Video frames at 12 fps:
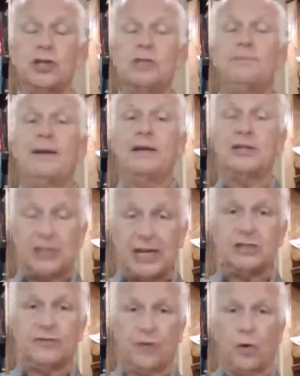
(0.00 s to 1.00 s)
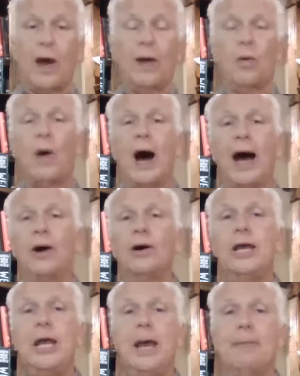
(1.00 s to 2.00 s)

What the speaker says: She's been deceased for quite a while,